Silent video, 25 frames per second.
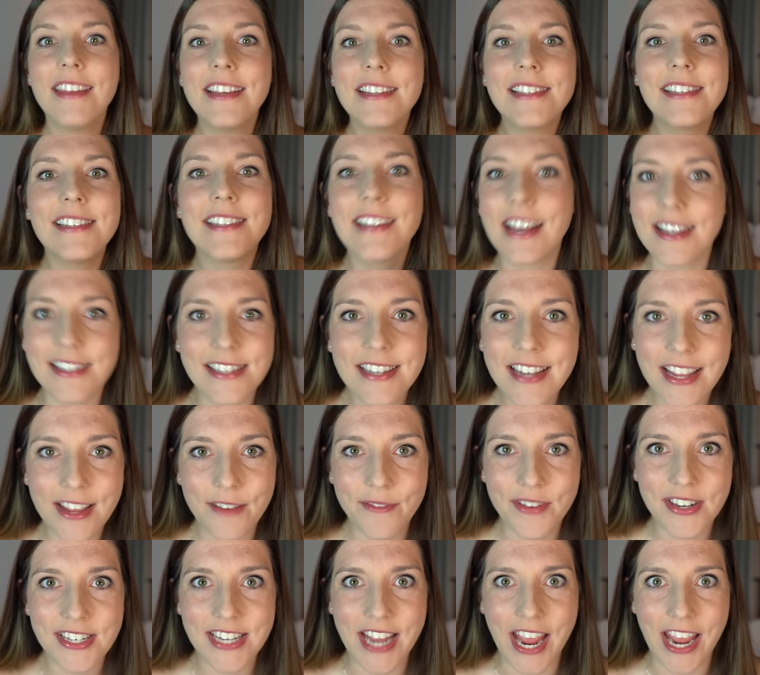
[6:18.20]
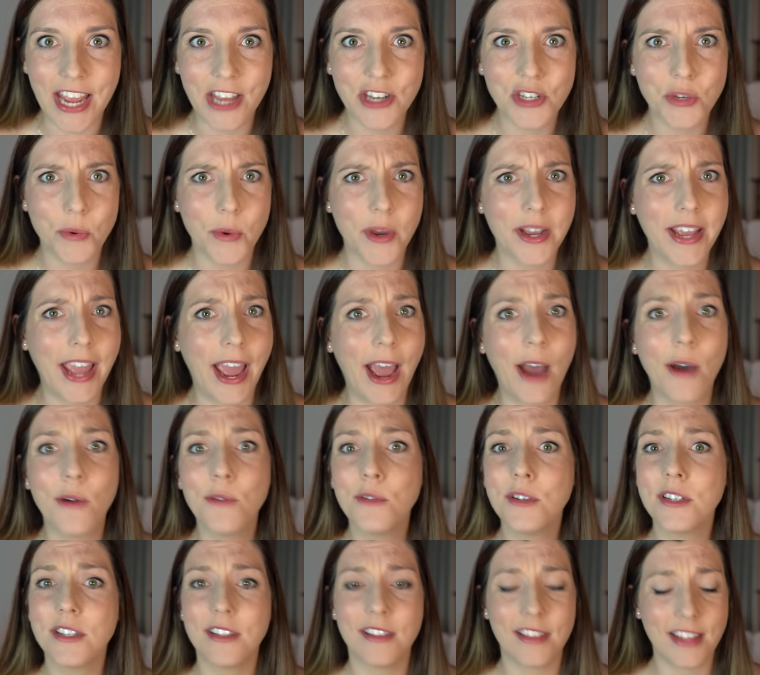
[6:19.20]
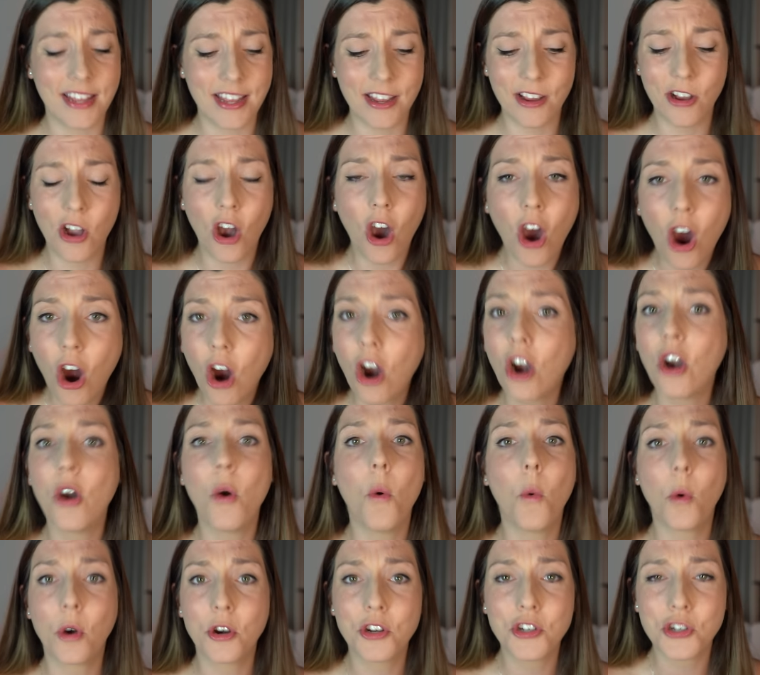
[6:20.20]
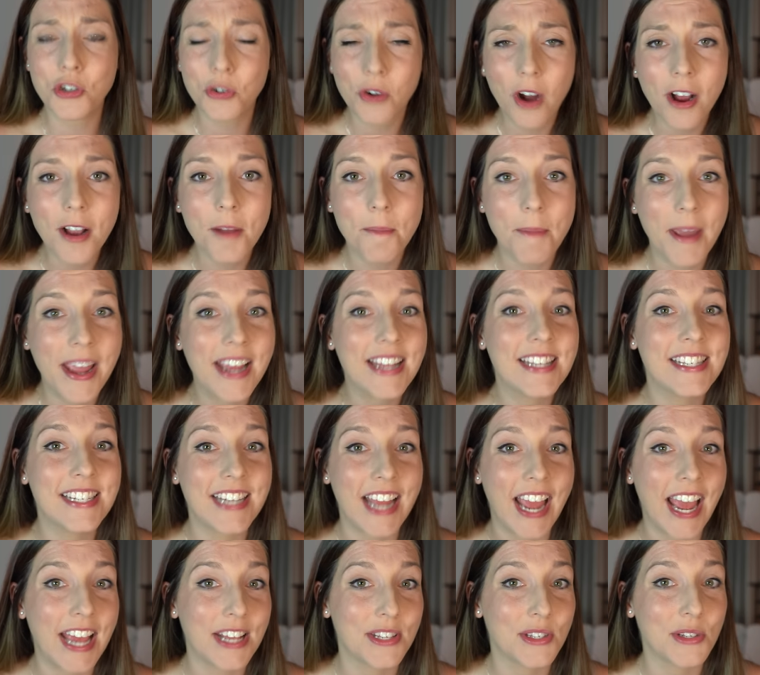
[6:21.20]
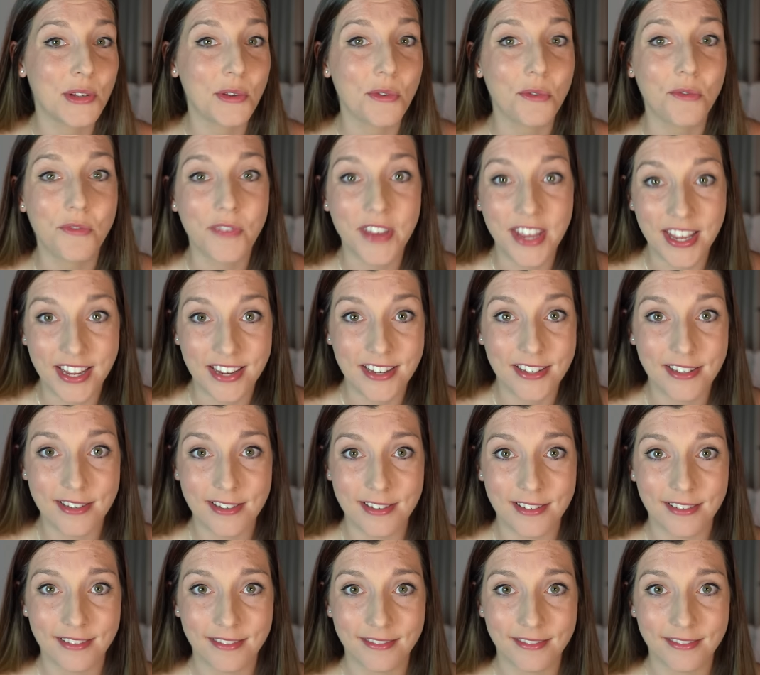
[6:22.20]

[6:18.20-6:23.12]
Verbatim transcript: this doesn't even take into account the car or truck based SUVs.